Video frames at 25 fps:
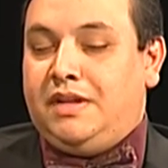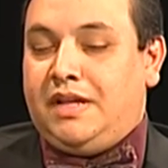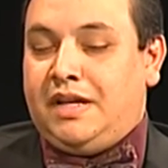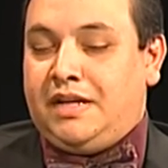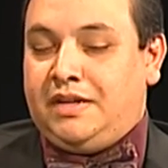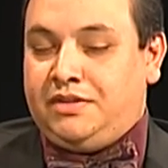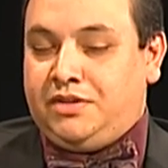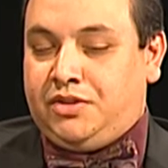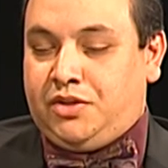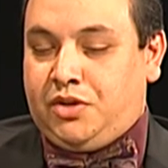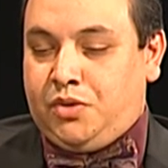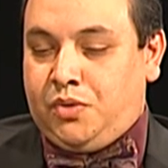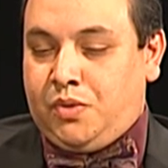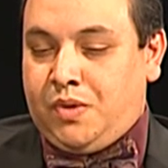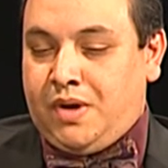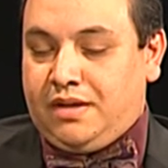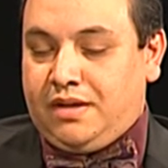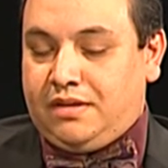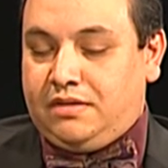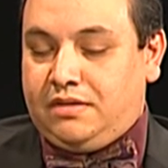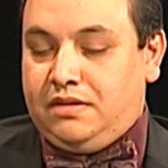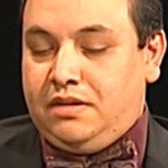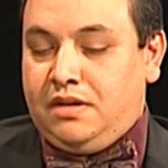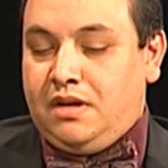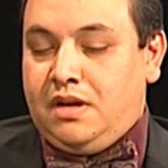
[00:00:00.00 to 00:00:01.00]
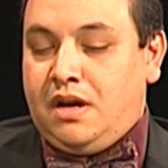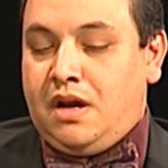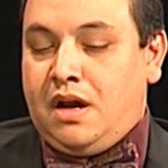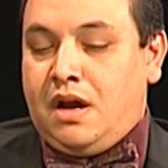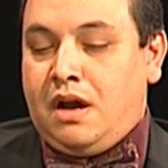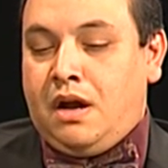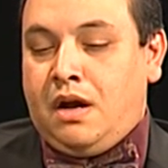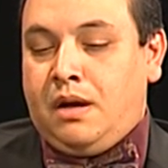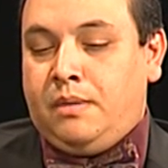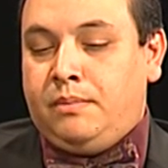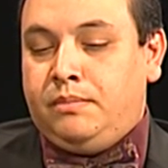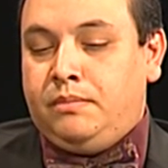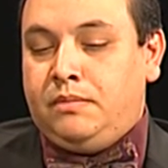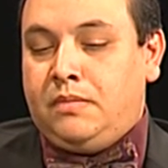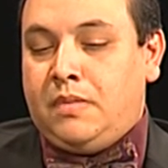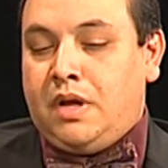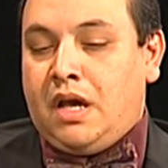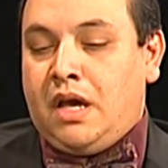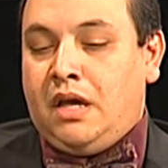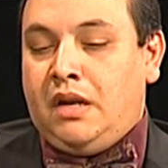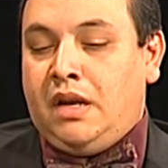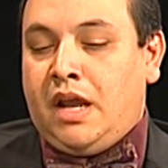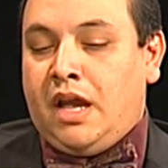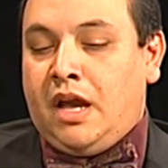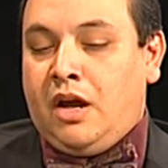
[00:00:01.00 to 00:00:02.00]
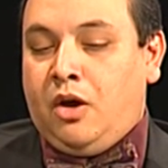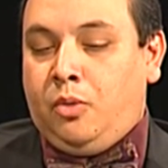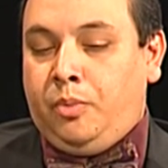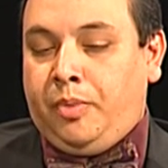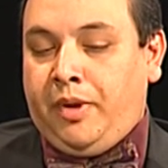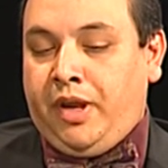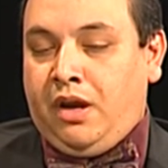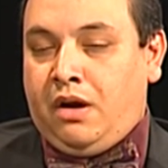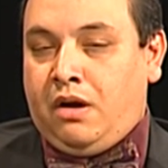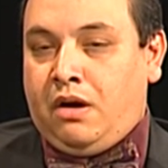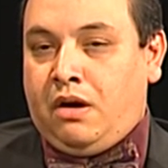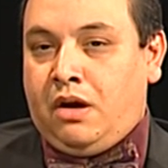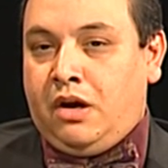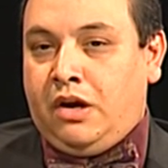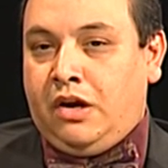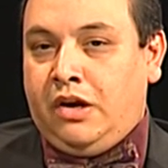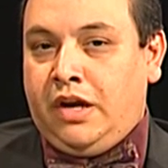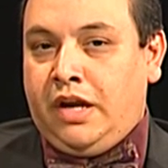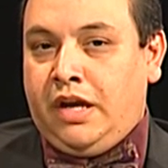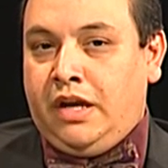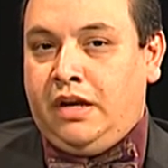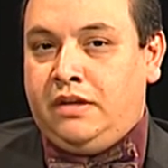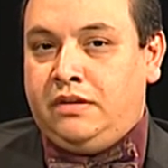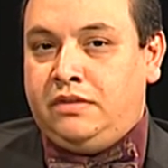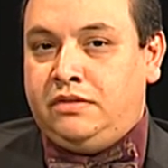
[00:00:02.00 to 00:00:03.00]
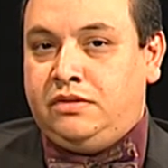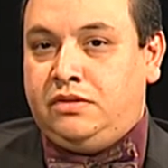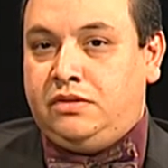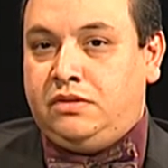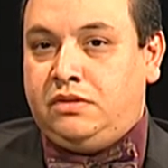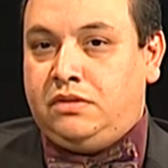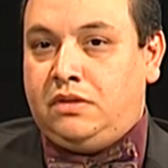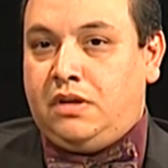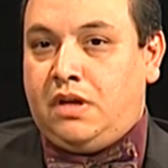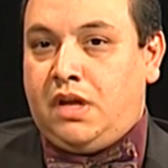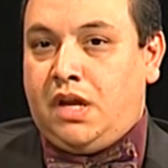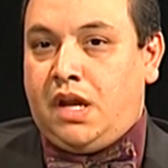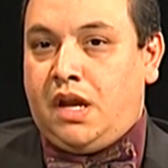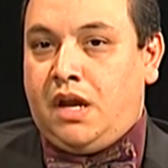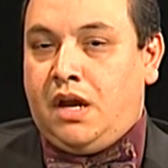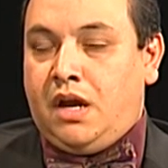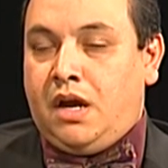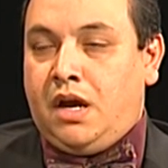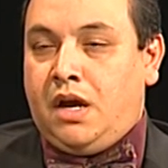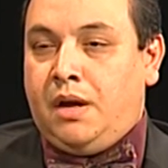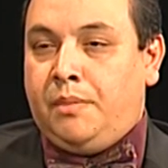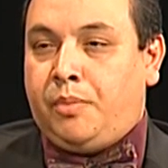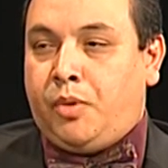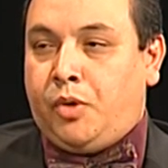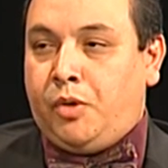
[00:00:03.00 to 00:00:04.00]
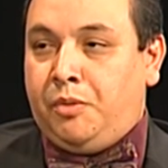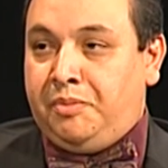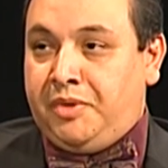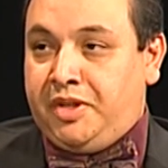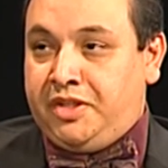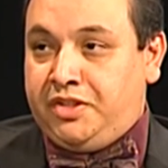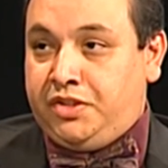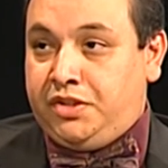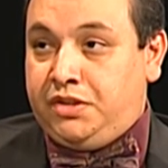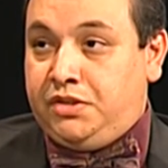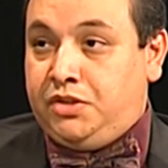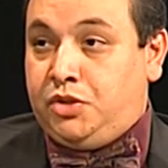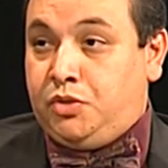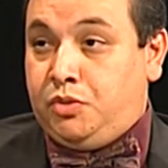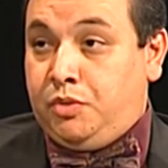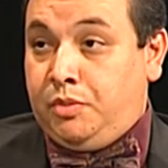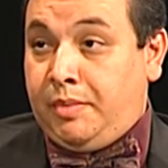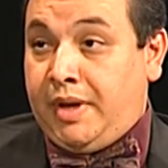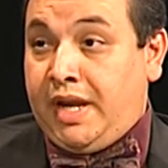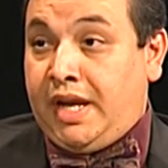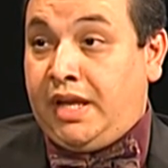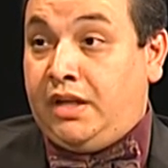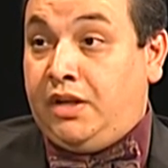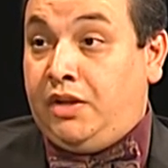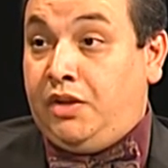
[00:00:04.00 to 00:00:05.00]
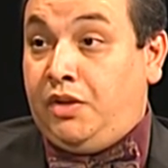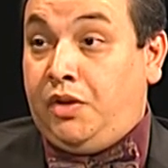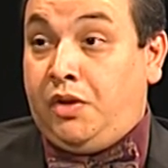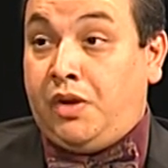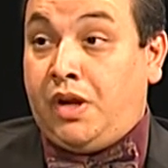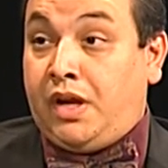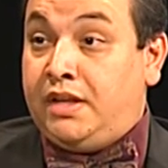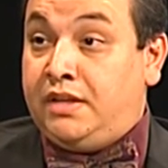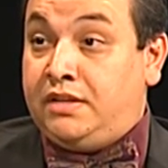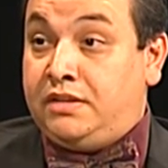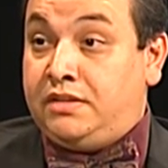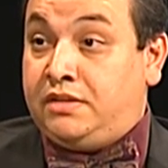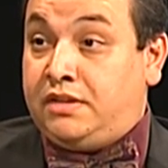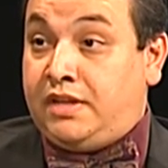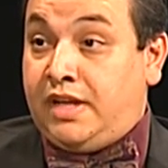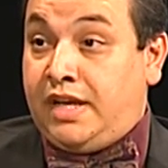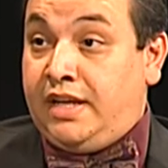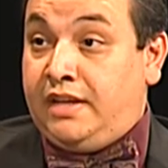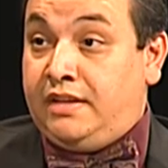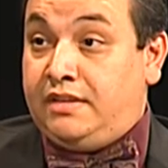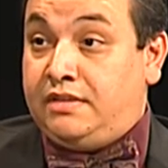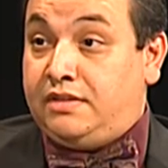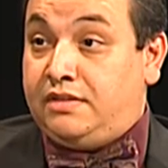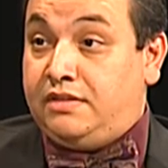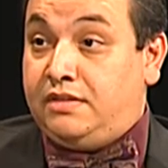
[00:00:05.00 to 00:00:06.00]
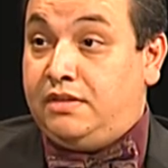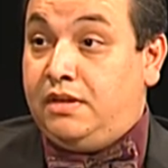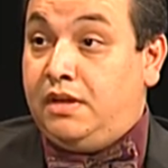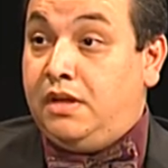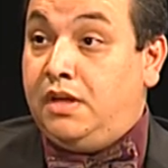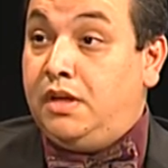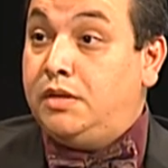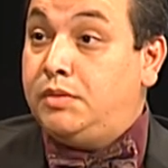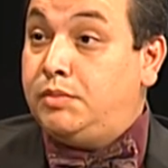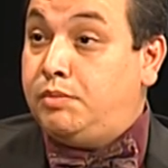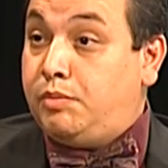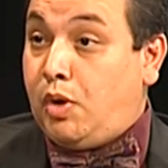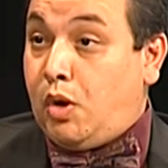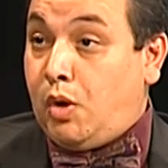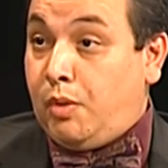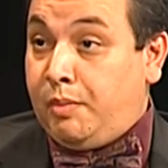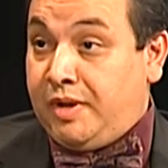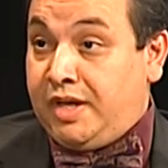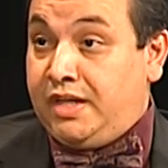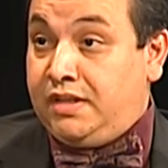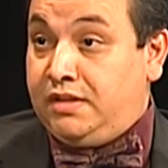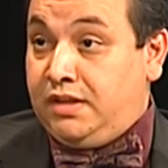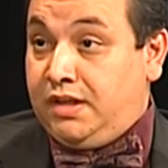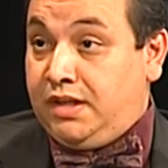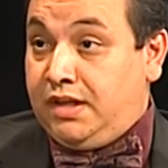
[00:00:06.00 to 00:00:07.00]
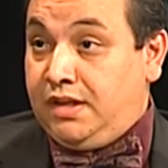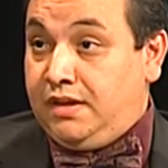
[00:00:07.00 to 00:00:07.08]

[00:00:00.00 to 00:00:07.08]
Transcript: That is correct. Um, an LPR is a permission to remain in the United States permanently,